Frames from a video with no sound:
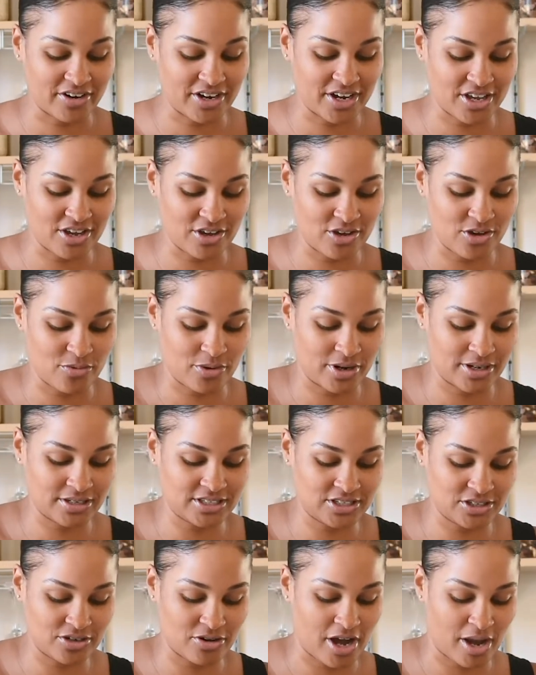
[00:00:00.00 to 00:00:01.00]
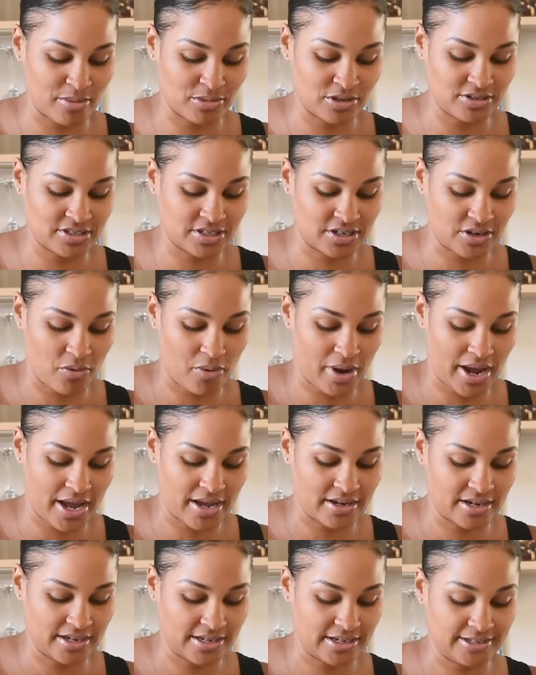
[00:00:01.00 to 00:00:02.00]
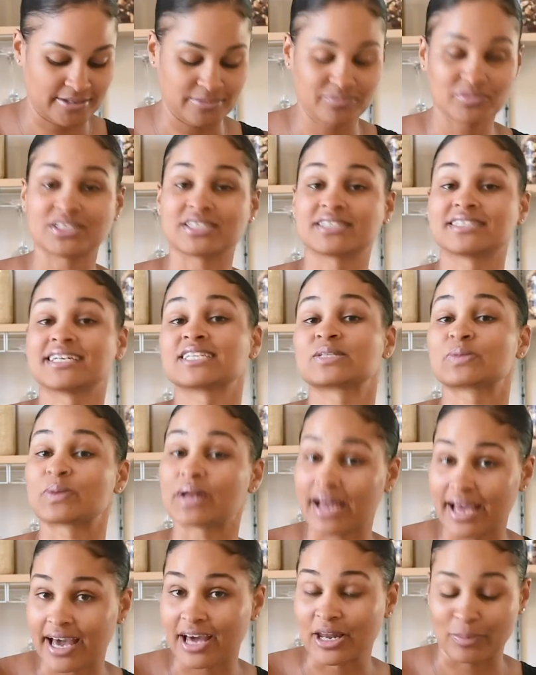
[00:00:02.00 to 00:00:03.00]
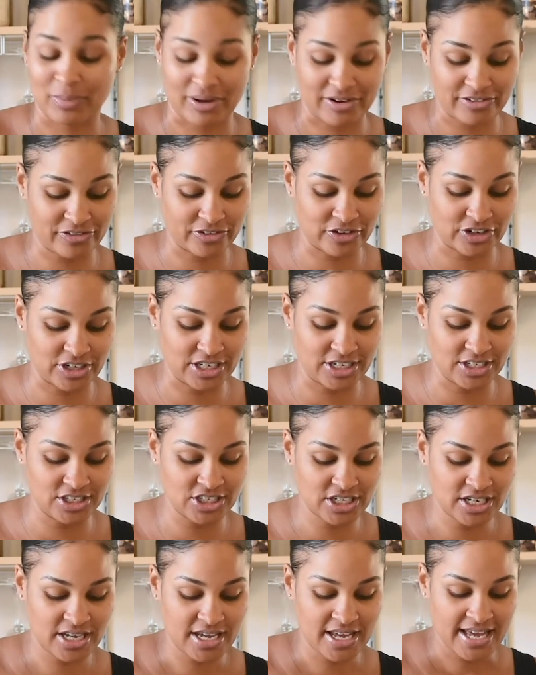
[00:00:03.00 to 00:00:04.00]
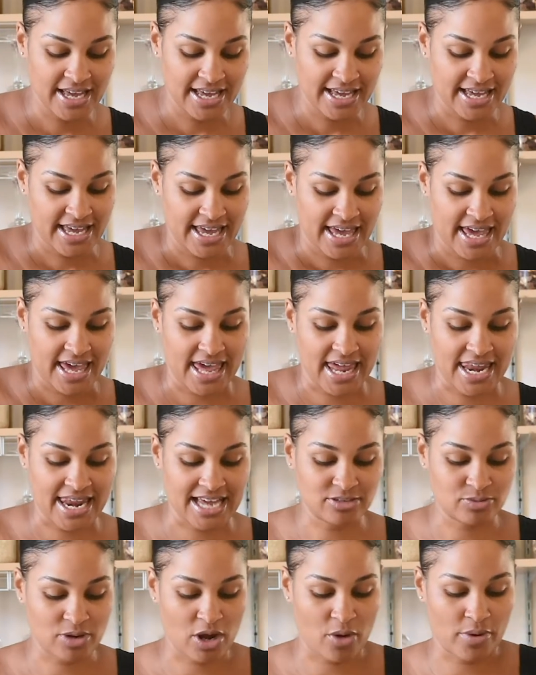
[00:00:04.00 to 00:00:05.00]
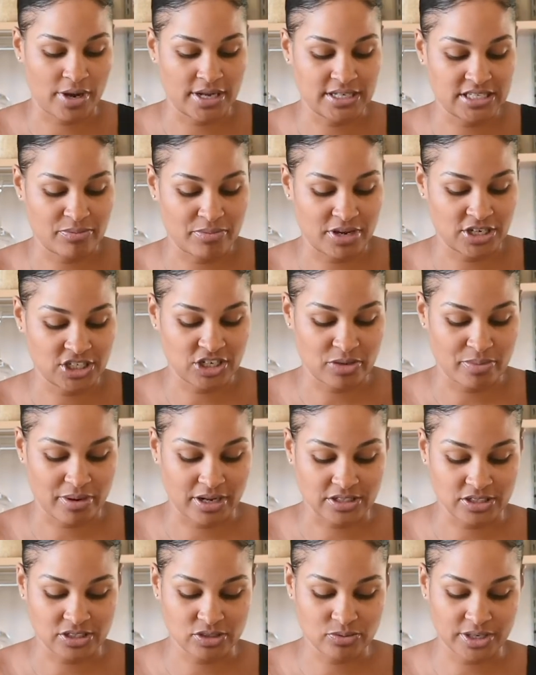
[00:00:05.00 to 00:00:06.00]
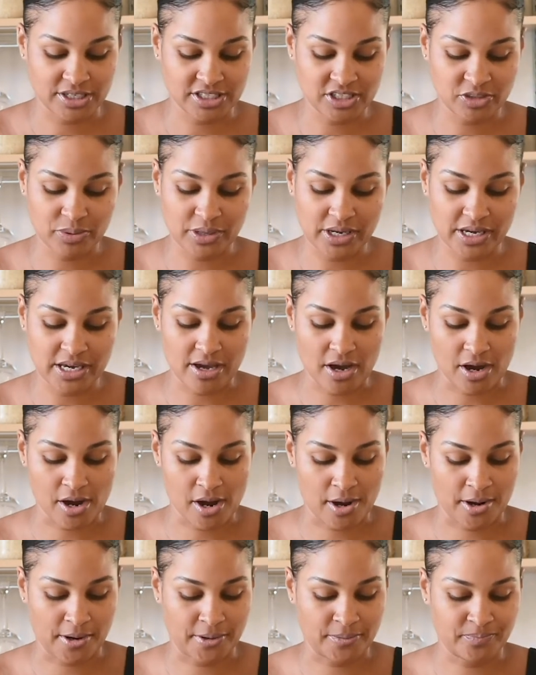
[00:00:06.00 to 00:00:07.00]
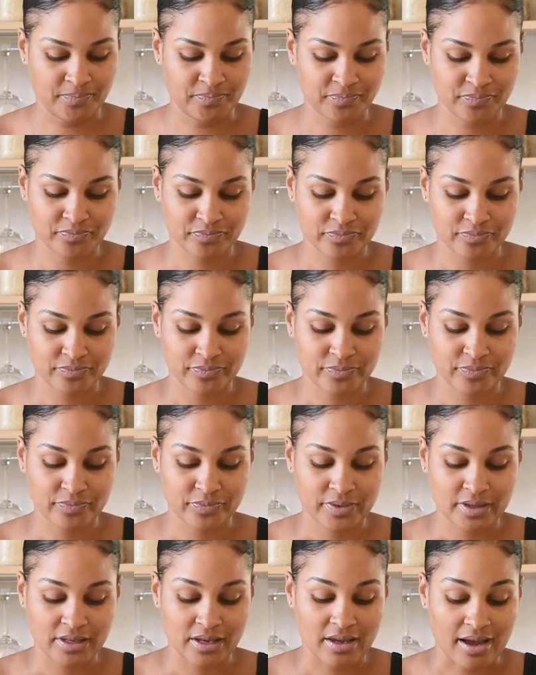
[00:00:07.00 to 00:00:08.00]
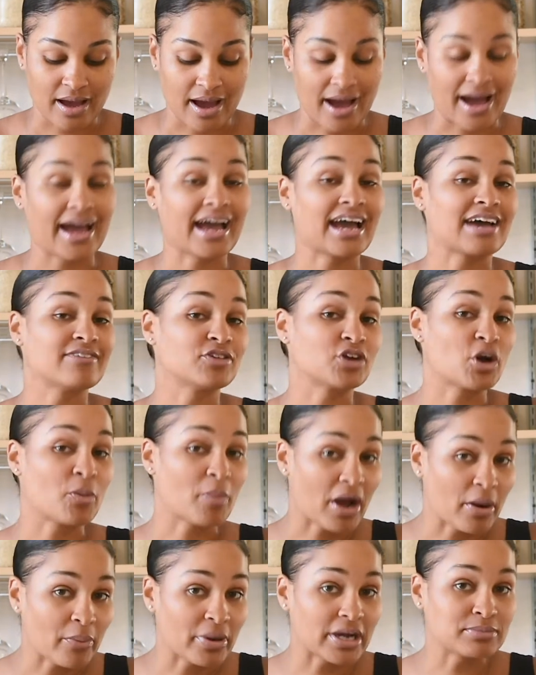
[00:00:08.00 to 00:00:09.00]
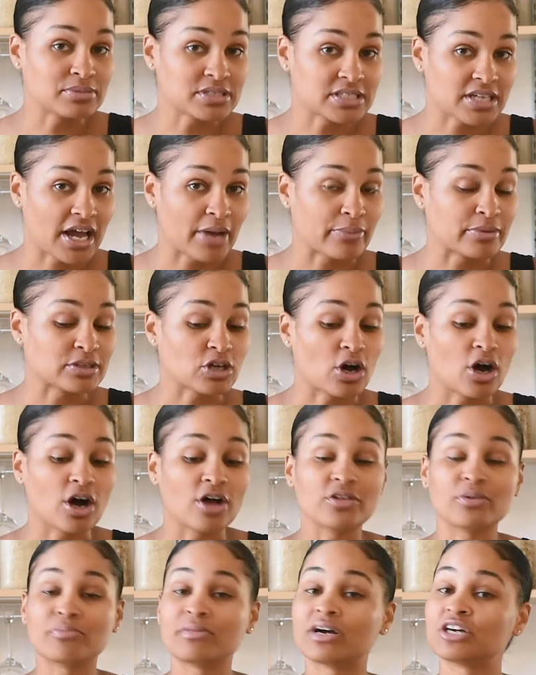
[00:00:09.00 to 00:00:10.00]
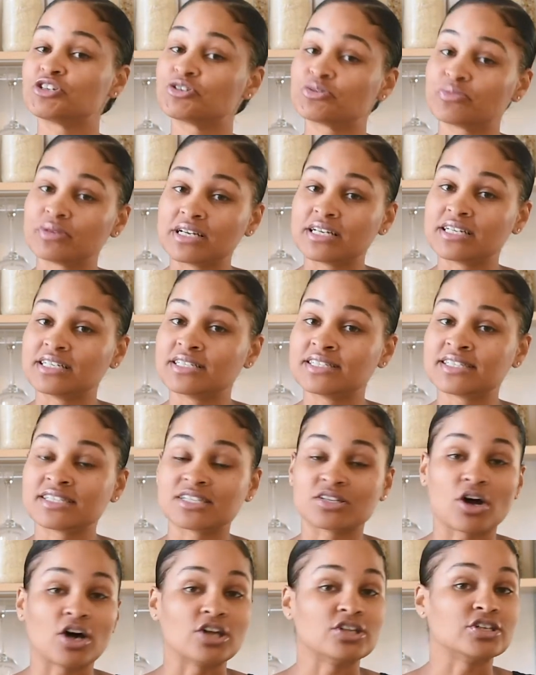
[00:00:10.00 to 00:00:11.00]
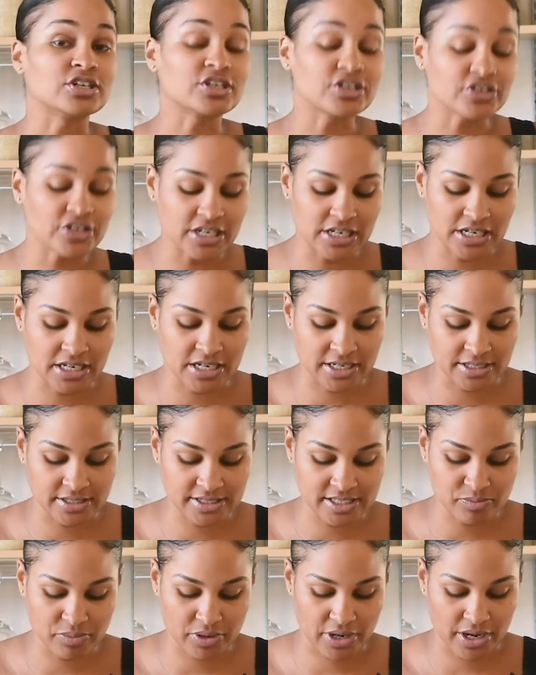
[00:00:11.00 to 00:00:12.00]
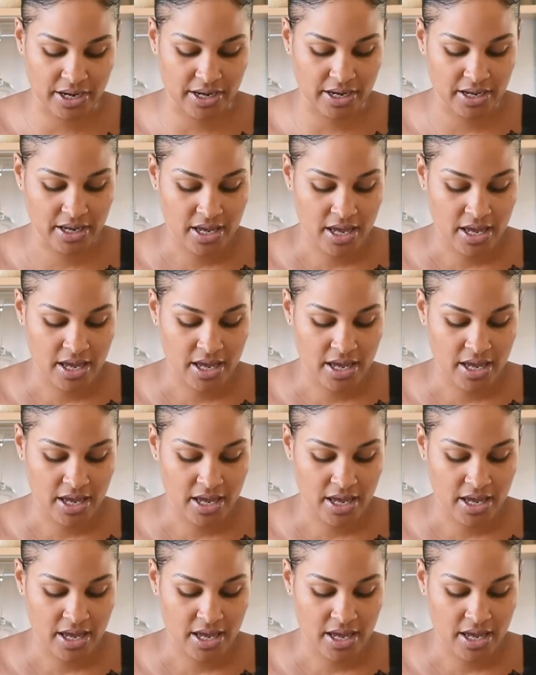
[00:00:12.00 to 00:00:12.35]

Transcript: onion you want to. I'm using a white onion because that's what I had in my fridge. And that's what I wanted to mention about this recipe. I have it on my website with all the measurements and all the ingredients, but